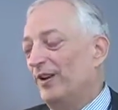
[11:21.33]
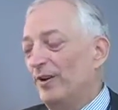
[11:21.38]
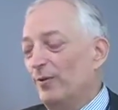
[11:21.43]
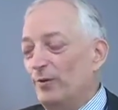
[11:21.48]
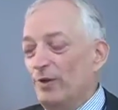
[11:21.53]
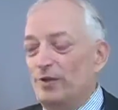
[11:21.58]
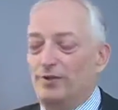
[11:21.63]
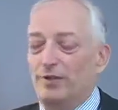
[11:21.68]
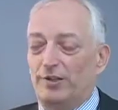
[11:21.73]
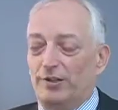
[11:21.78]

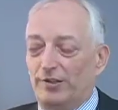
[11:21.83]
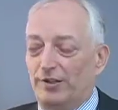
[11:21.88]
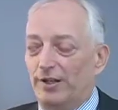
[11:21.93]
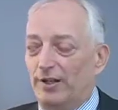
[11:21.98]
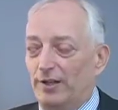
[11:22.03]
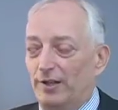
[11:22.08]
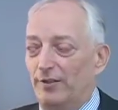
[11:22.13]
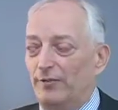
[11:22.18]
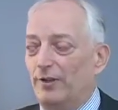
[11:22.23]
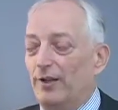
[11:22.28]
which is
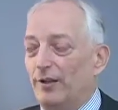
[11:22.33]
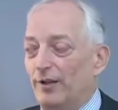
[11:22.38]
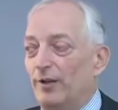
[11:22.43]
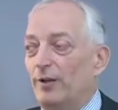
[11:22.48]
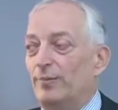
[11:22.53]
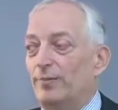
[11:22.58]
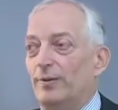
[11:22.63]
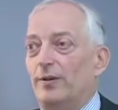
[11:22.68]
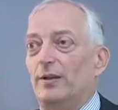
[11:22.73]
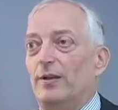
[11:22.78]
saying very
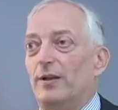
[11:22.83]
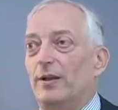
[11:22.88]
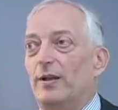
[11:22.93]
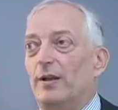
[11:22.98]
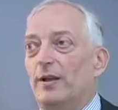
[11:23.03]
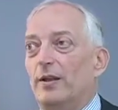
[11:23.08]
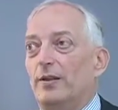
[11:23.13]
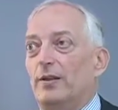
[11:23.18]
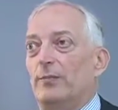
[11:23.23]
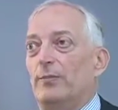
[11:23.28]
openly
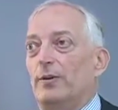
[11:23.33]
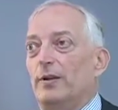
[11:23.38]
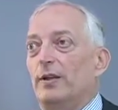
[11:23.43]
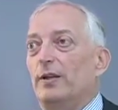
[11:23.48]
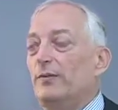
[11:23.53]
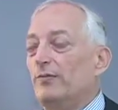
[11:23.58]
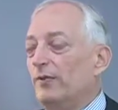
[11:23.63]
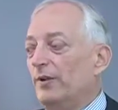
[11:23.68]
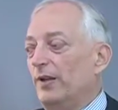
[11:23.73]
that belief